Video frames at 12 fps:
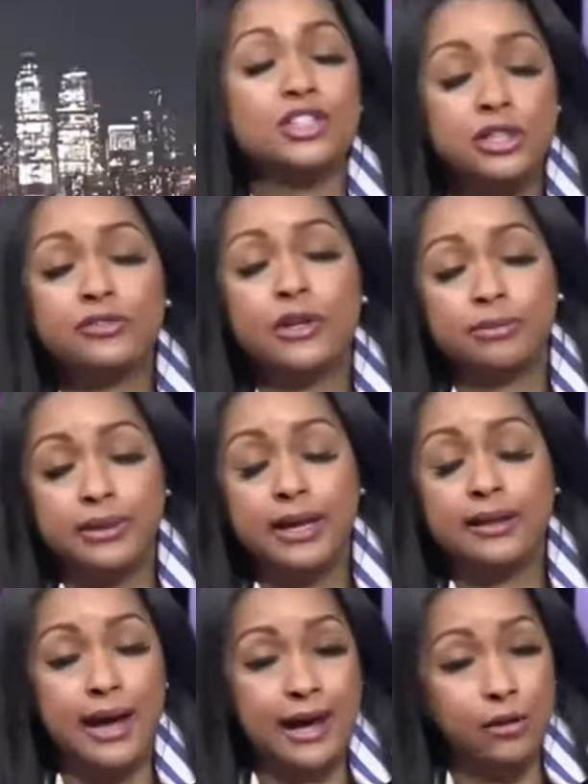The chief
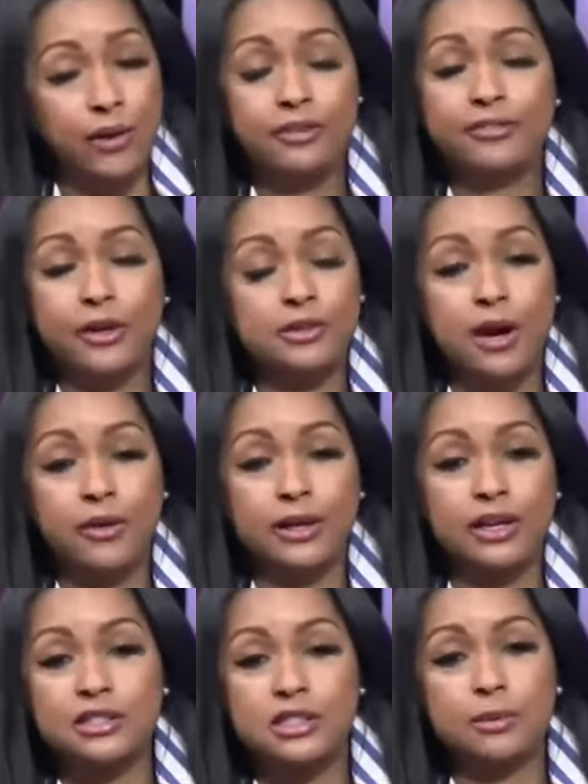complaint that I know I felt in my
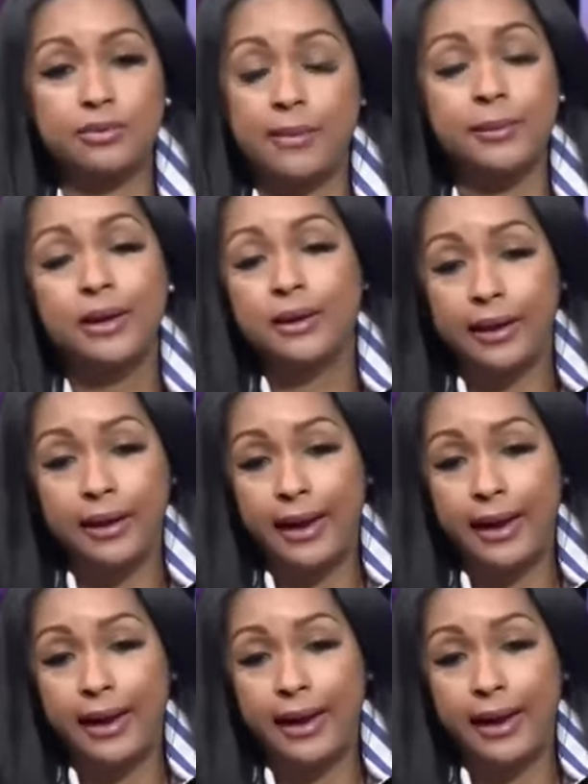relationship, because this is the problem.